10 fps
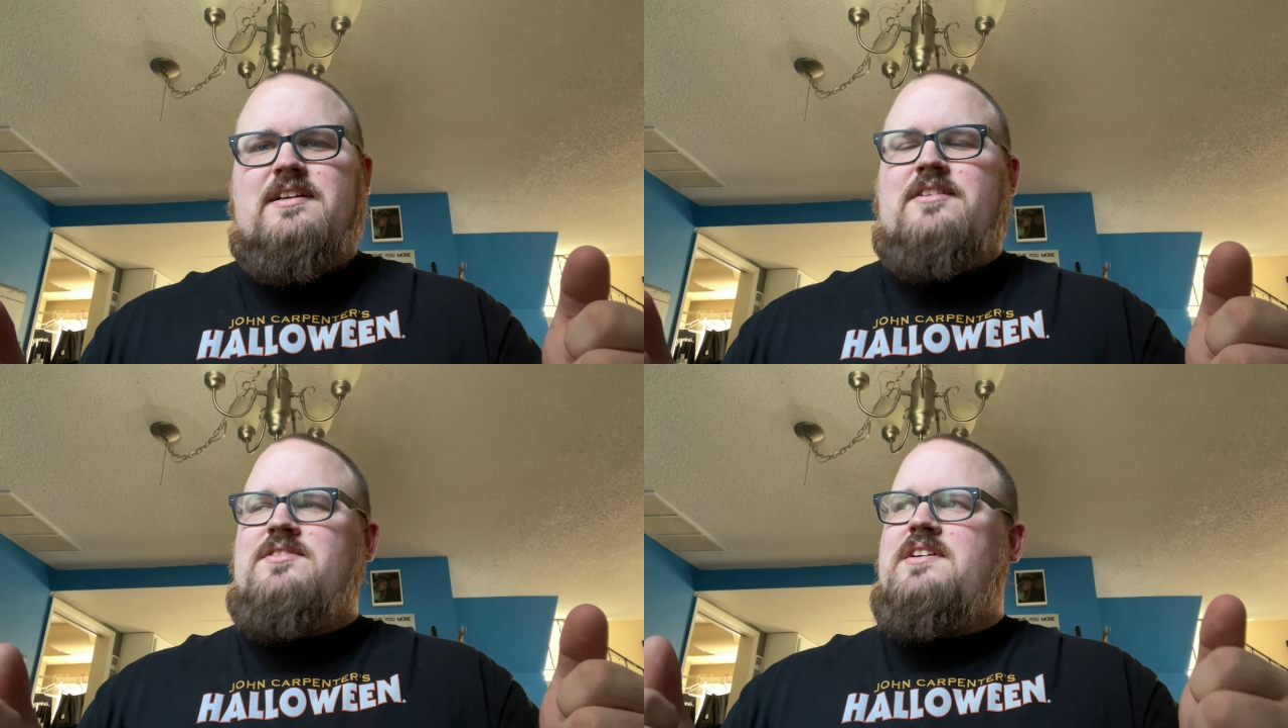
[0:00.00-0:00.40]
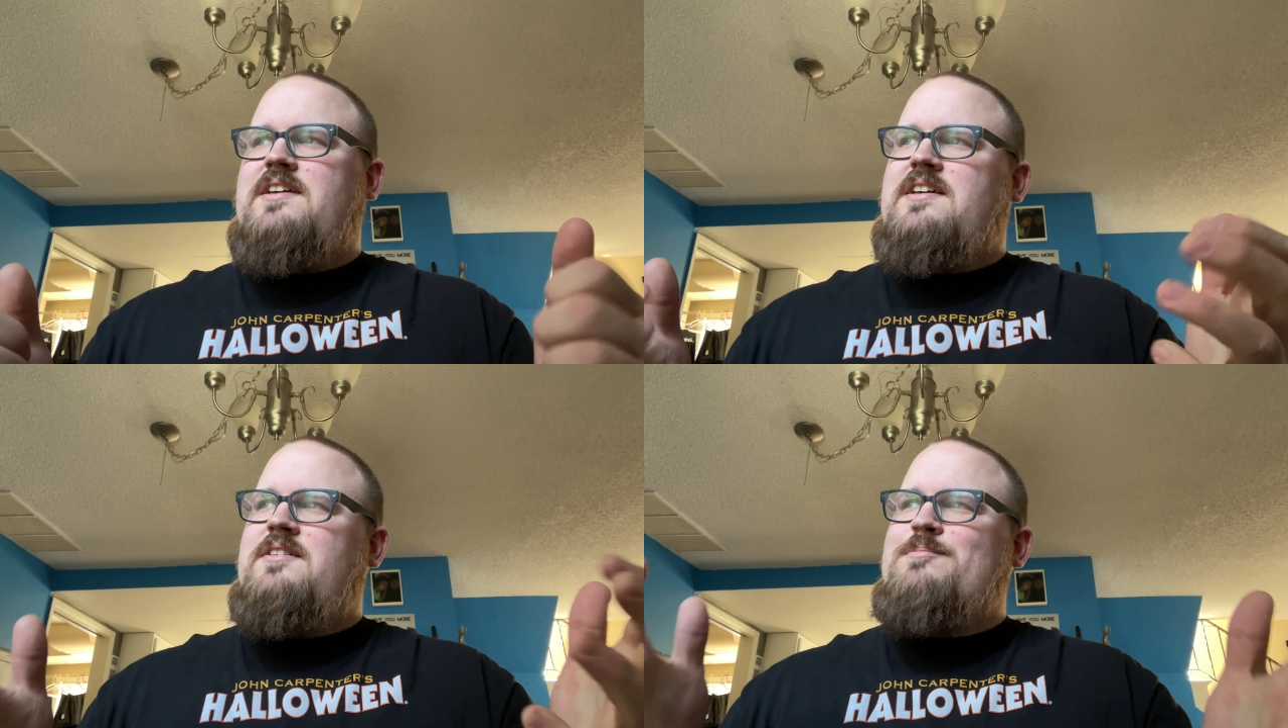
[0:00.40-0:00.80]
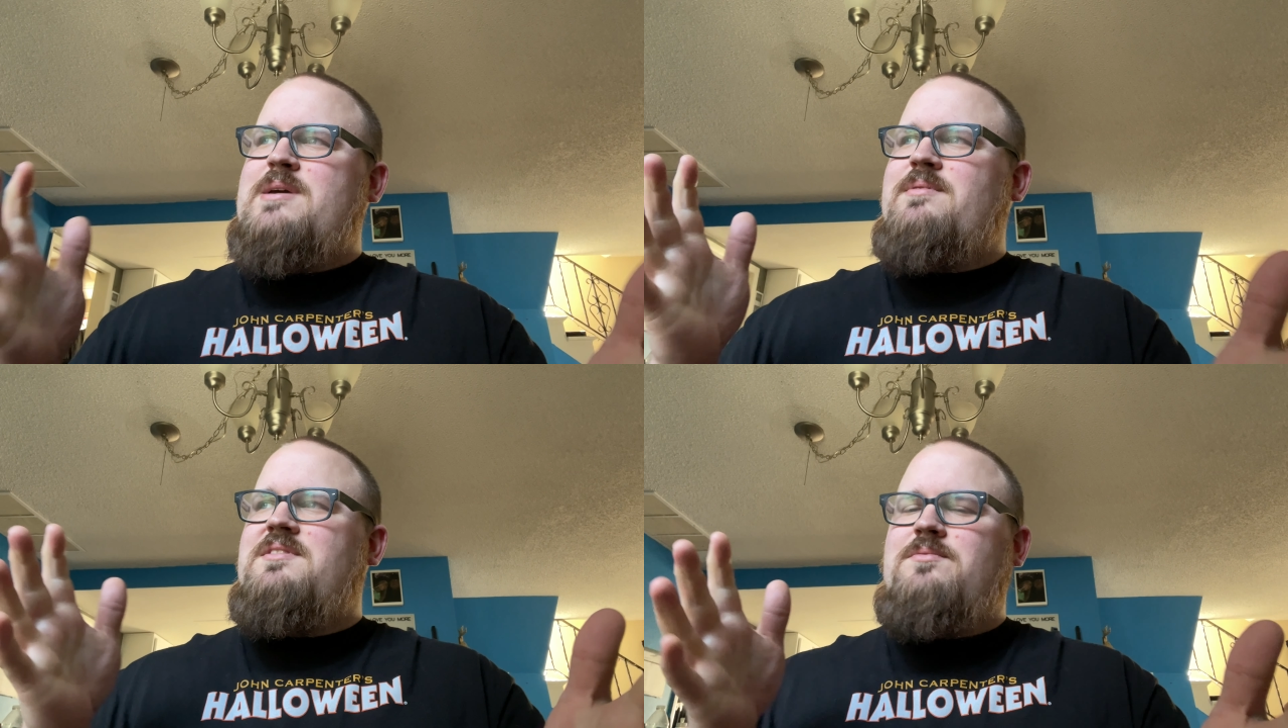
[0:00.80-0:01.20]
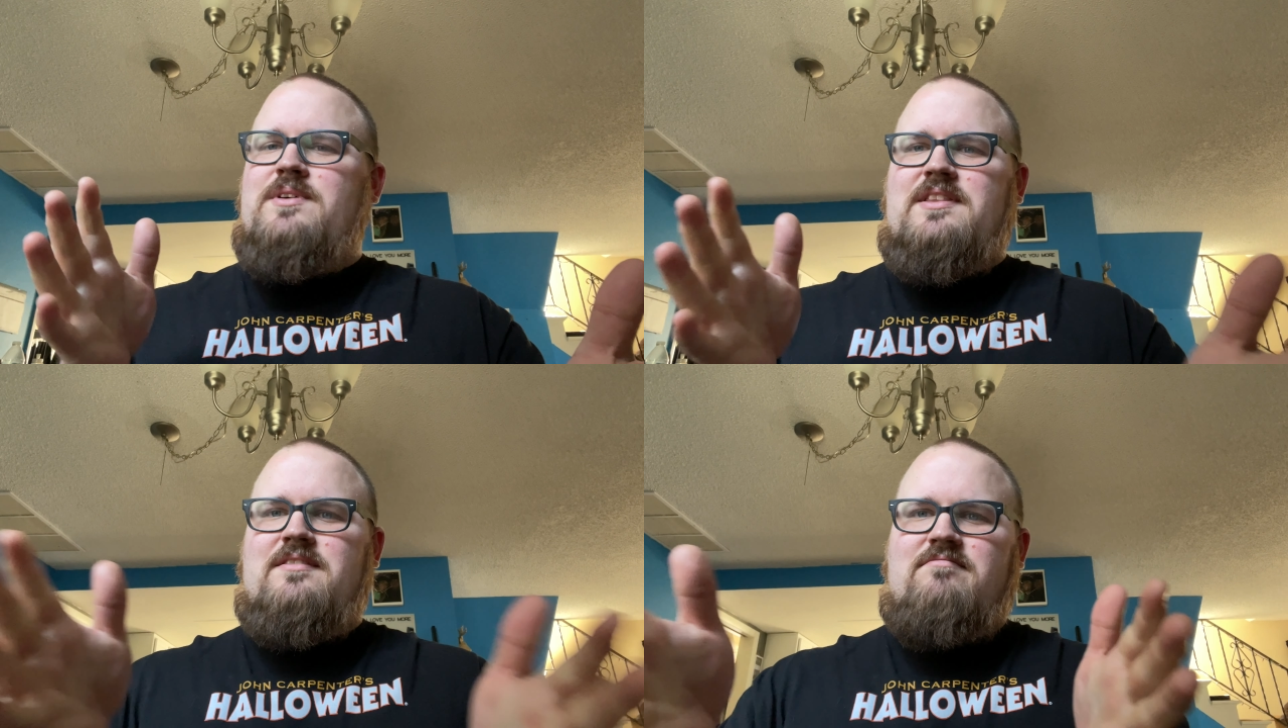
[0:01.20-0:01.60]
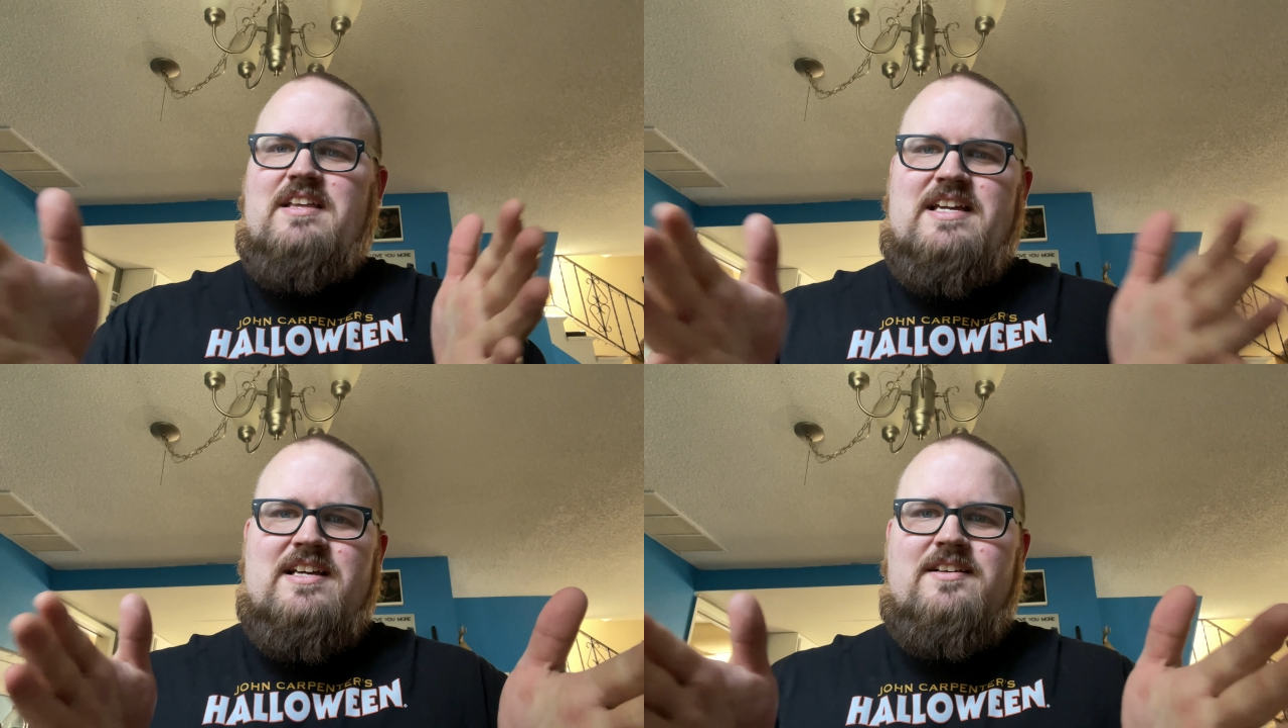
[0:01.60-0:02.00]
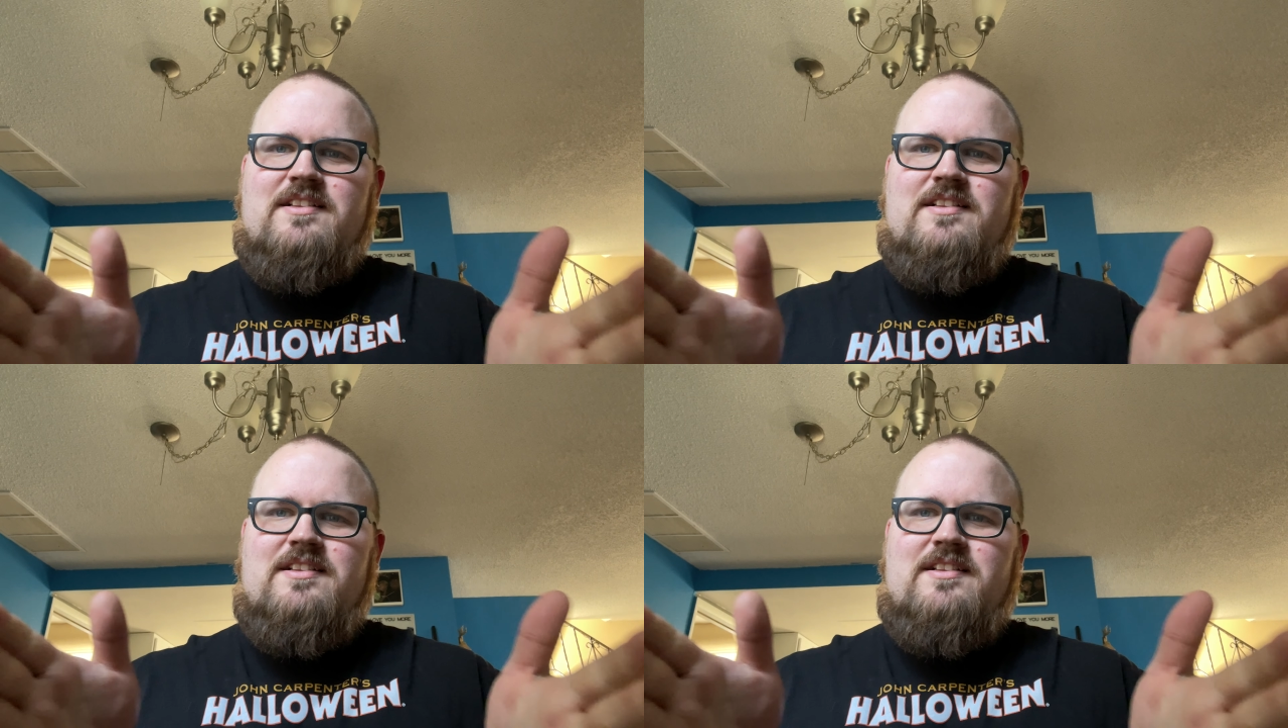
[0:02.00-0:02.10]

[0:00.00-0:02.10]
And I was like, maybe when they hit it,